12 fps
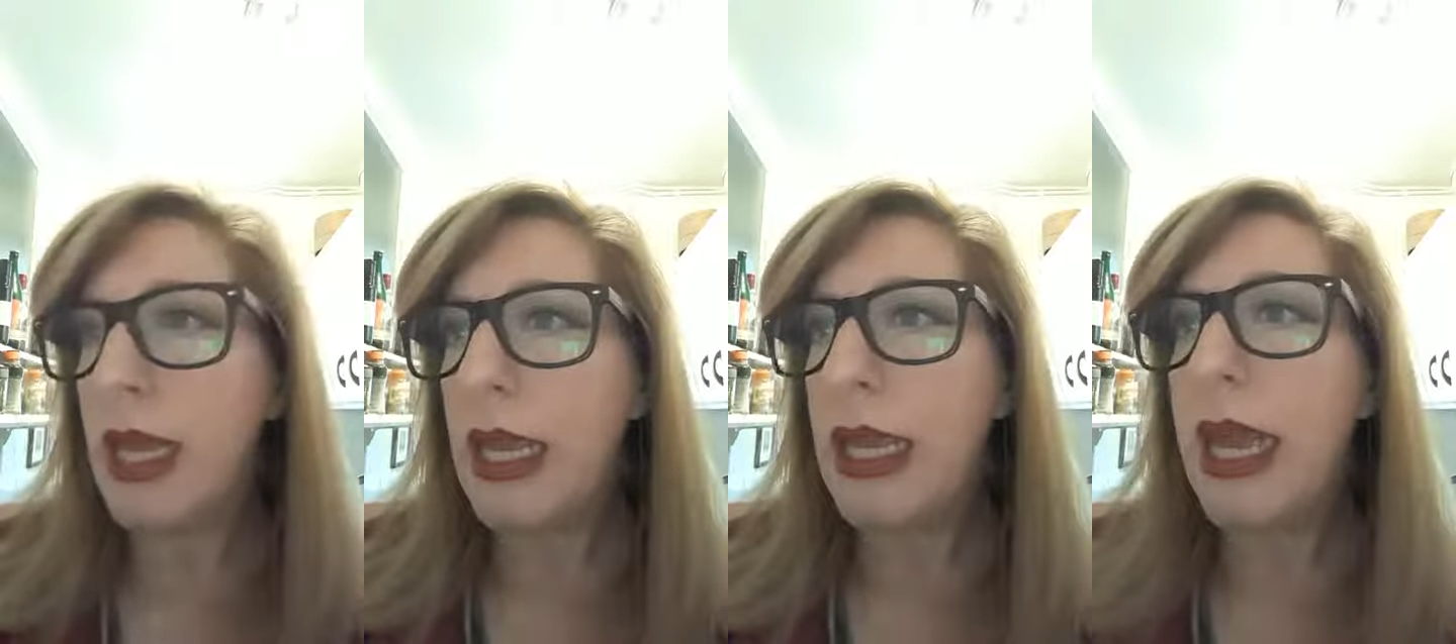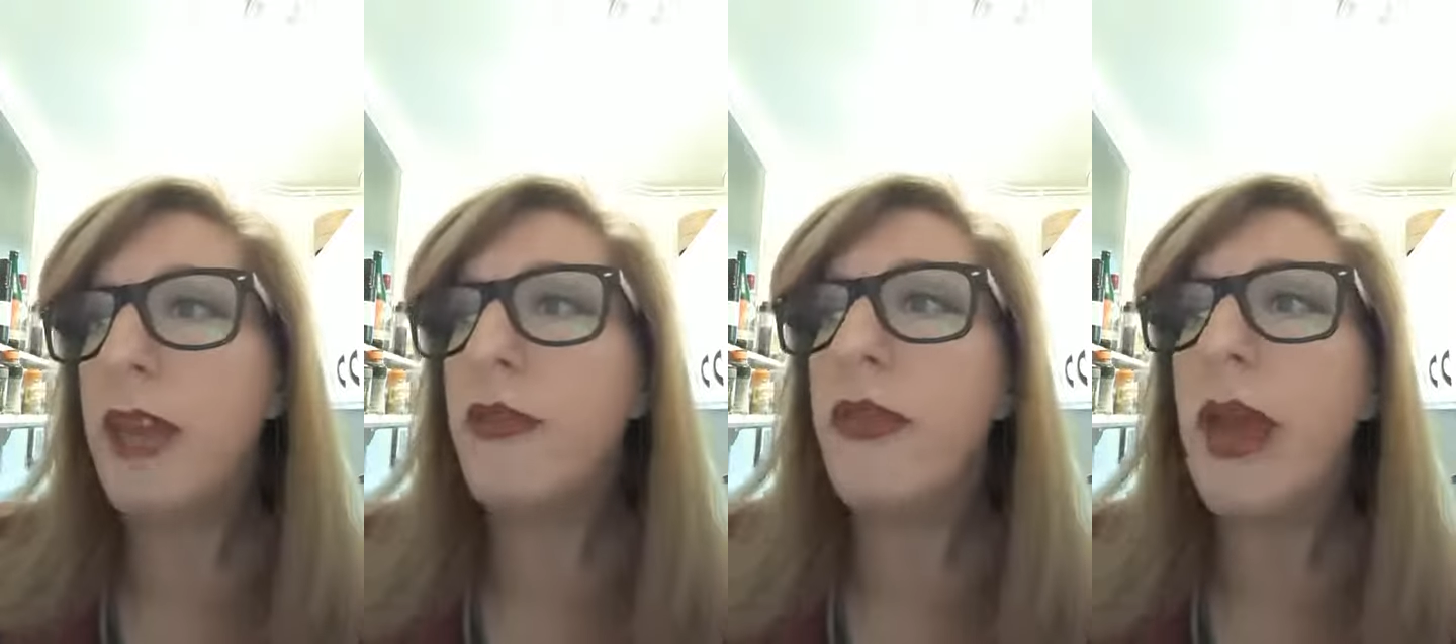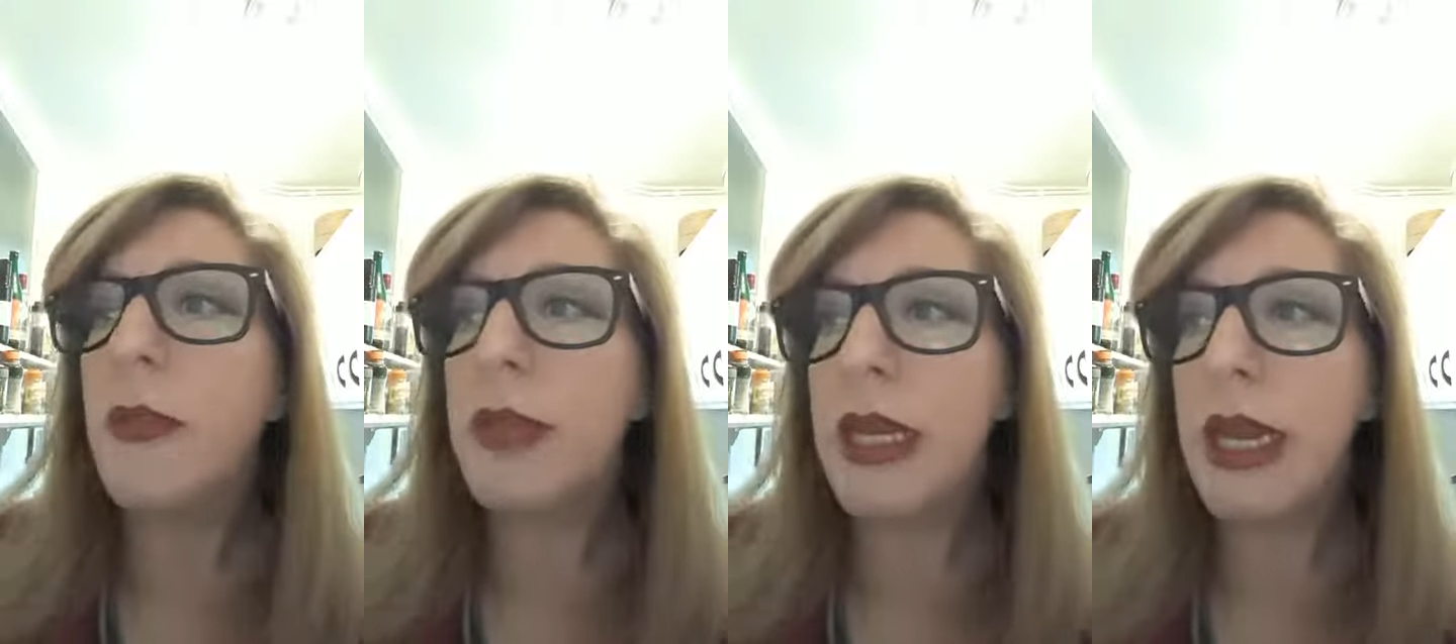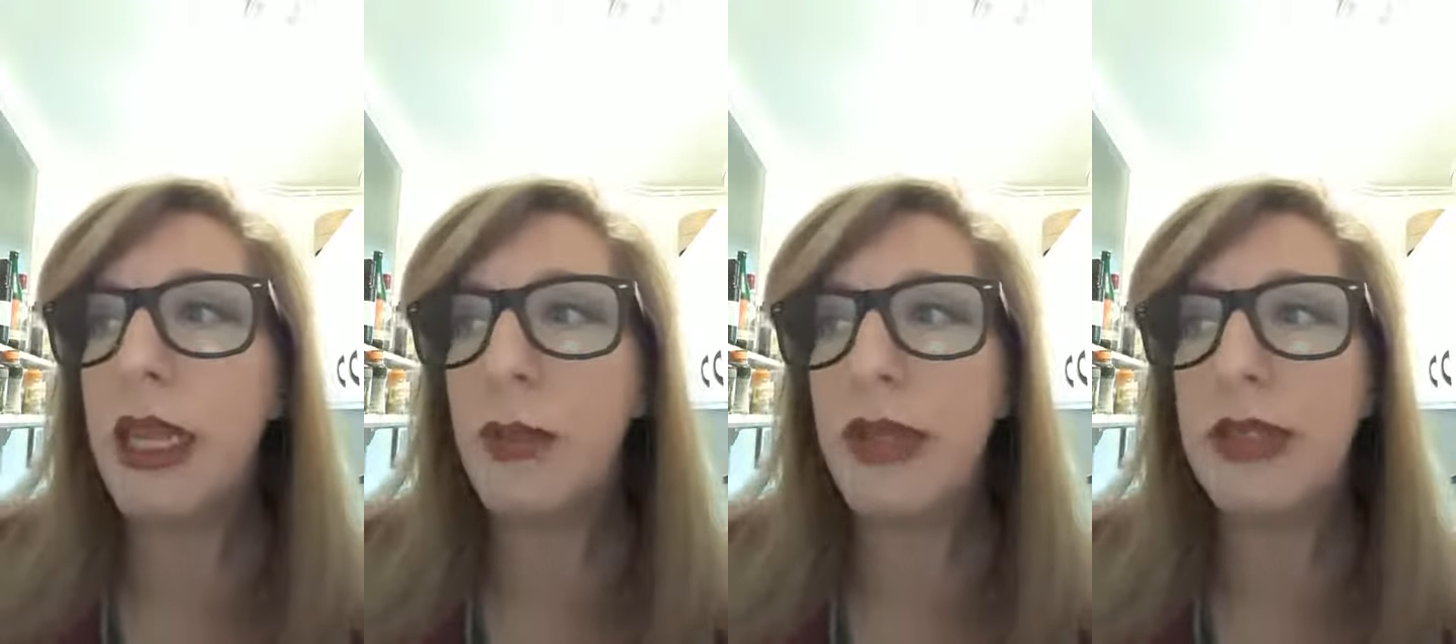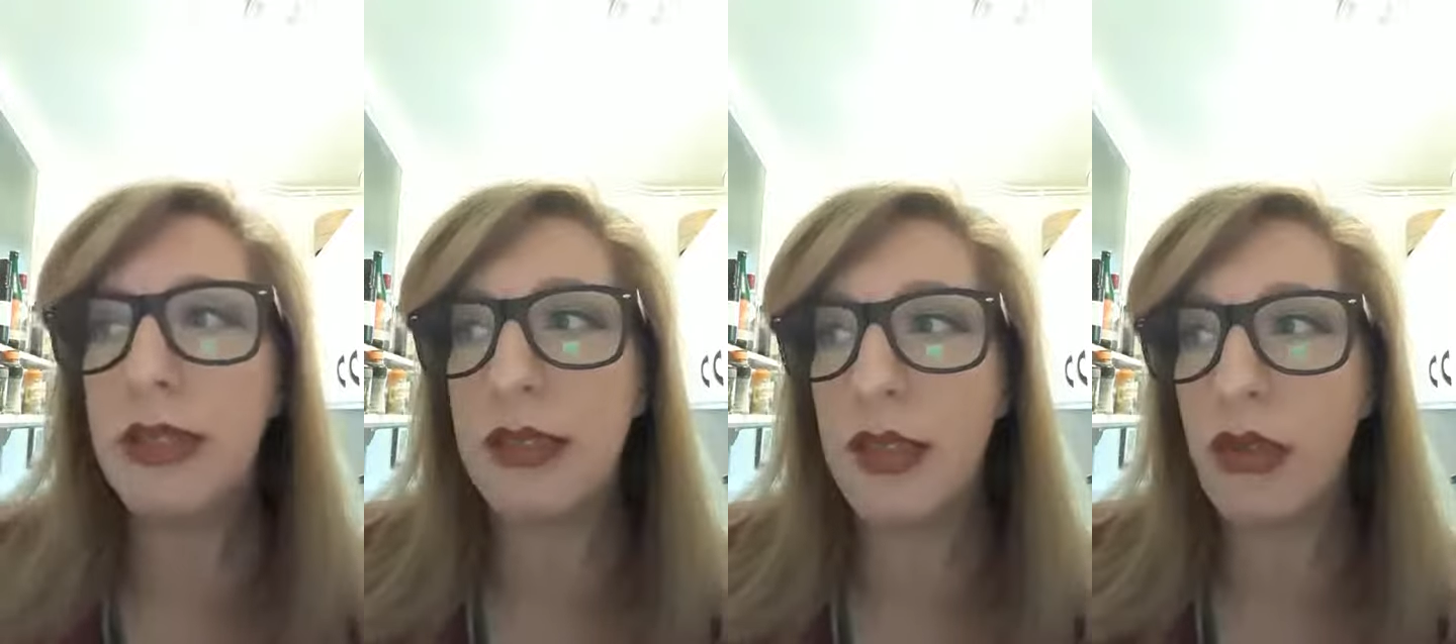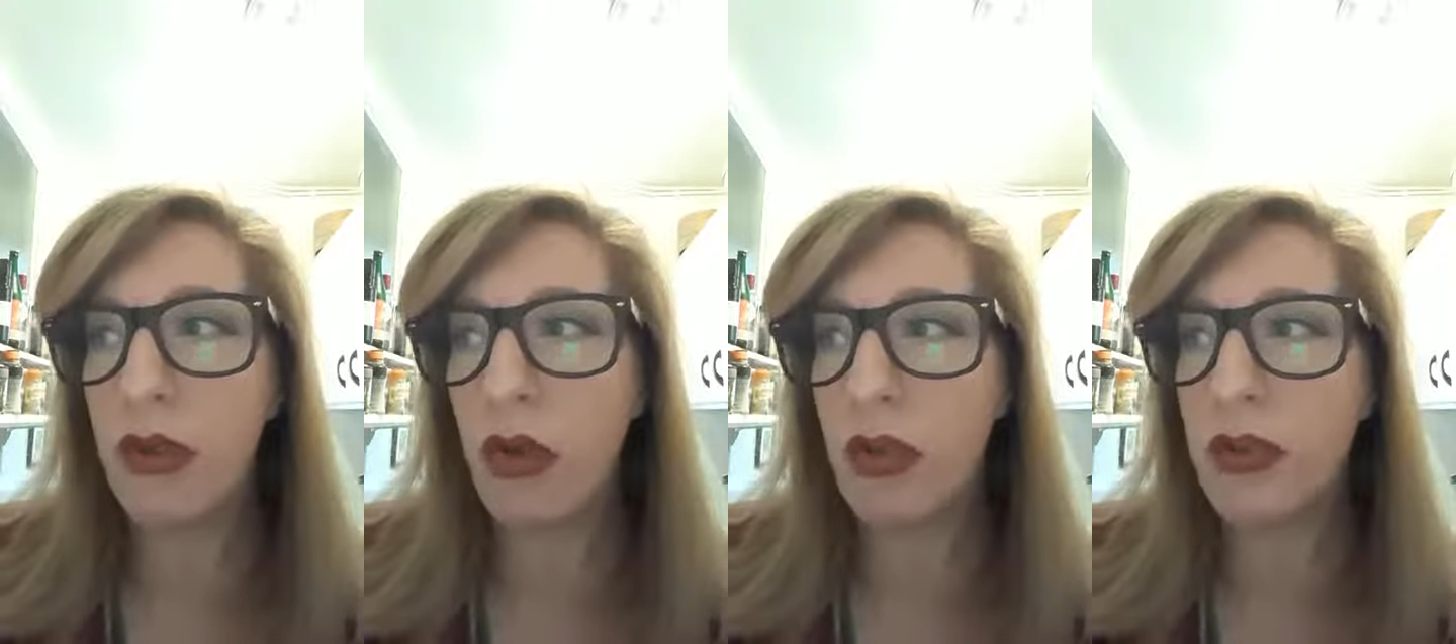He had a family and a business
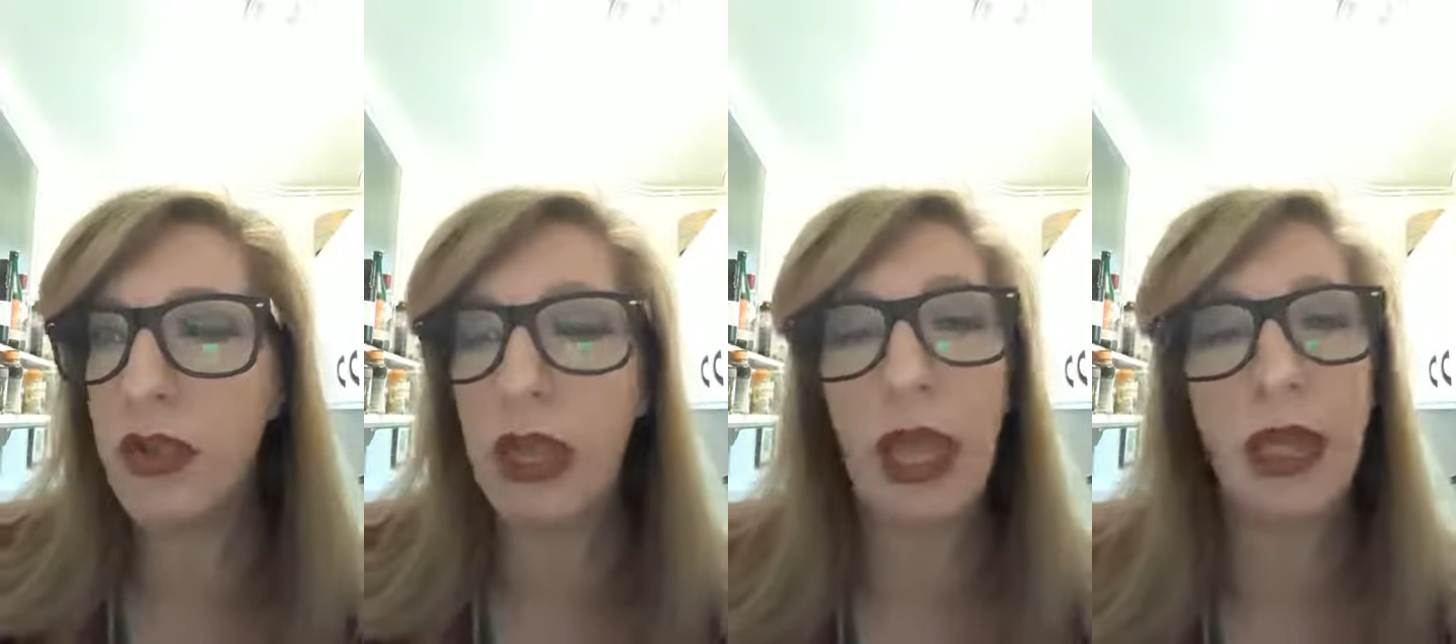in Nantes,